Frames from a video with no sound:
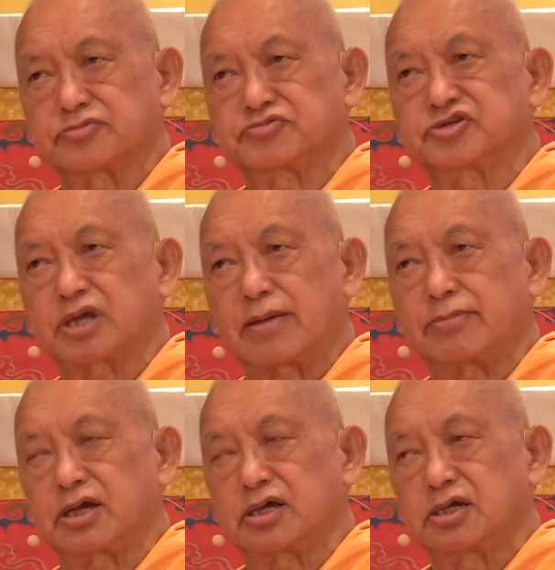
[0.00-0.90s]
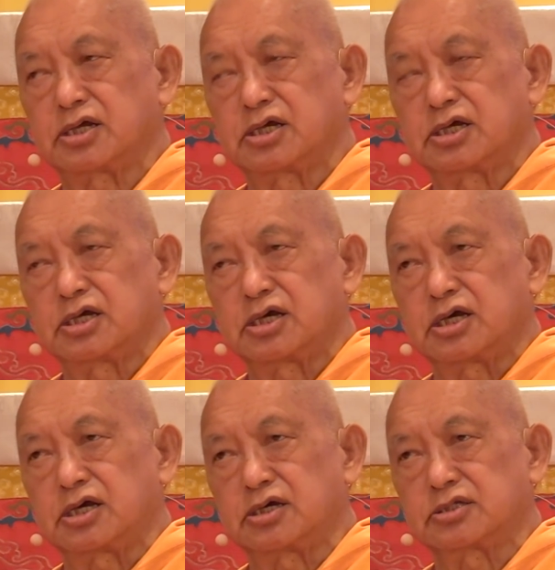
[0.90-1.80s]
Khunu,
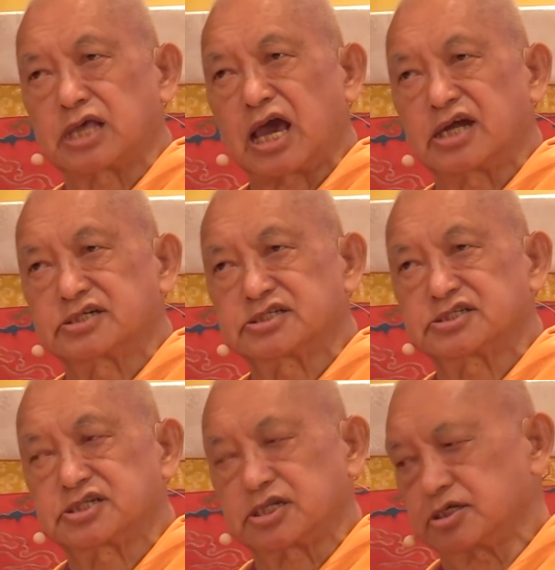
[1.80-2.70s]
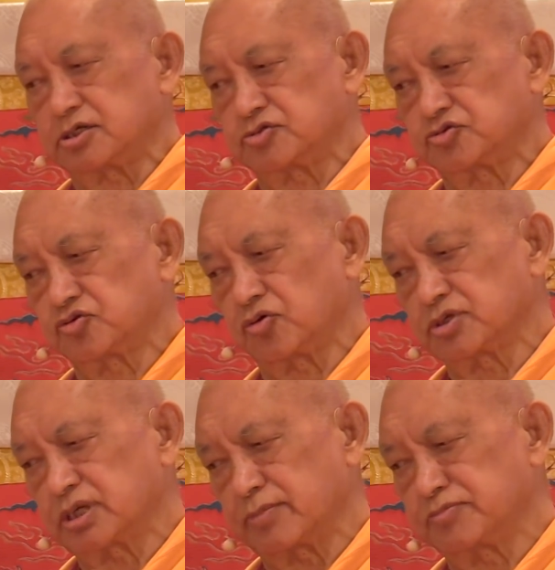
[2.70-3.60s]
the artist
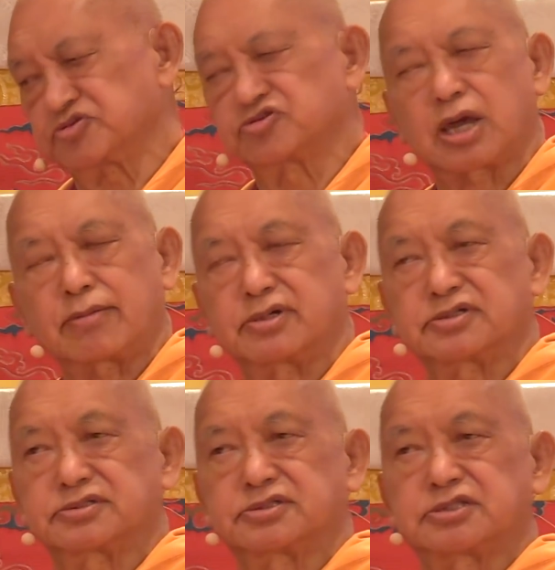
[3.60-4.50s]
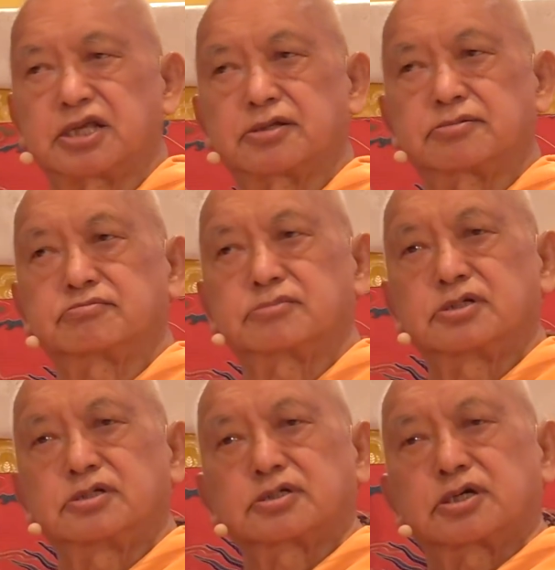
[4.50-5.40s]
Kyabje Khunu, the
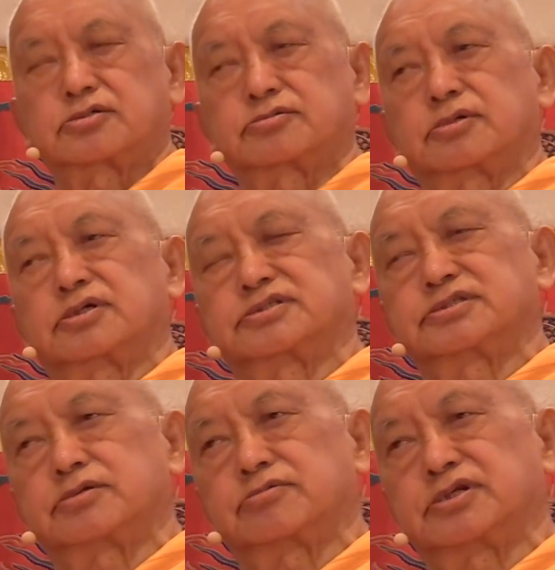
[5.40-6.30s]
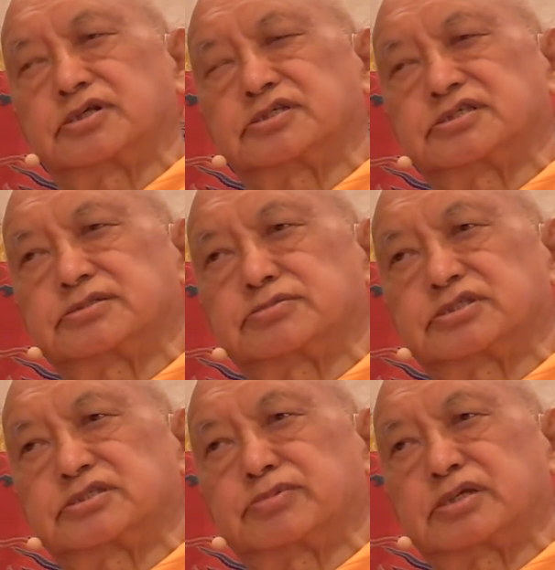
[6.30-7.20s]
kind of a very
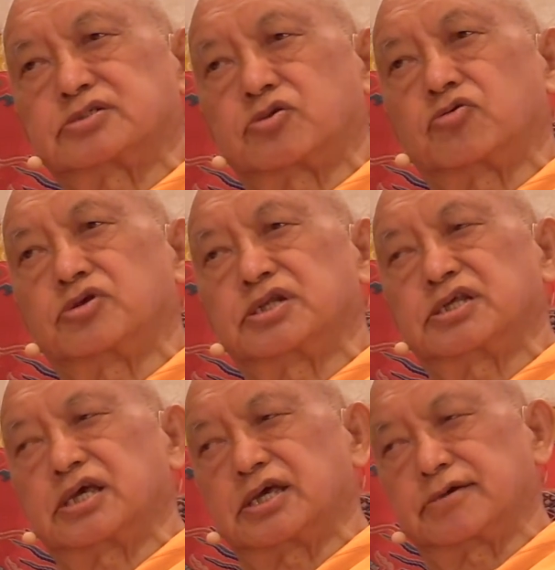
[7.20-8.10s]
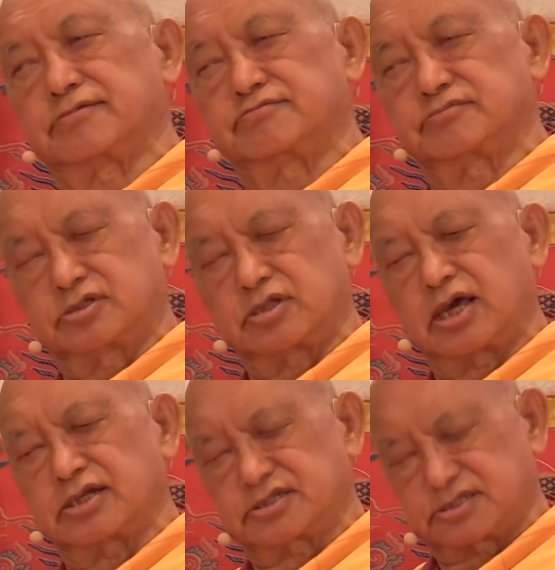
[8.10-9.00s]
special holy
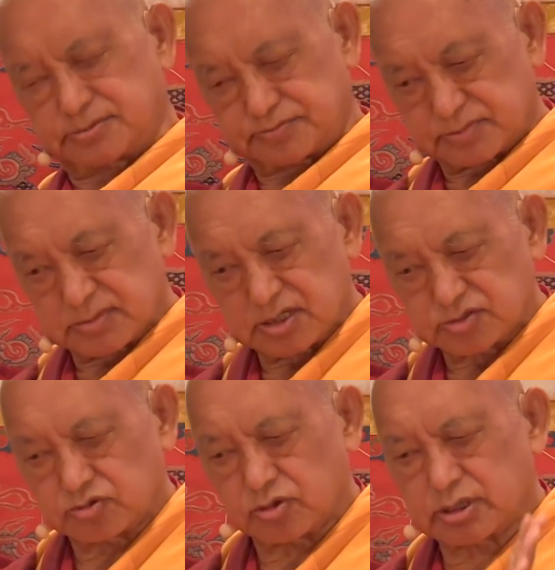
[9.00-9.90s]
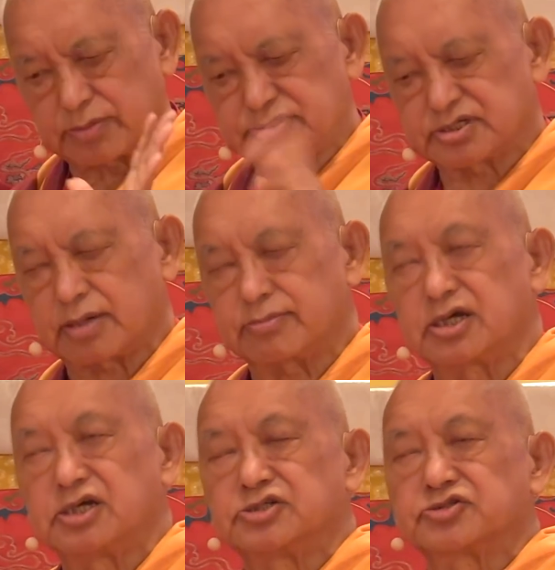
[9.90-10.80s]
artist, Kyabje Khunu.
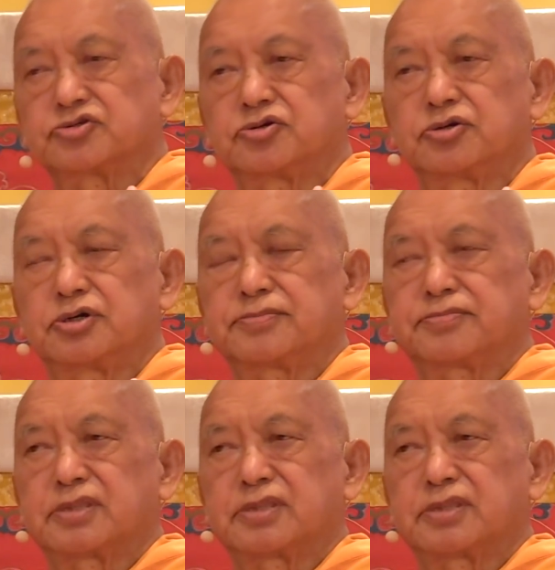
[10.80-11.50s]
So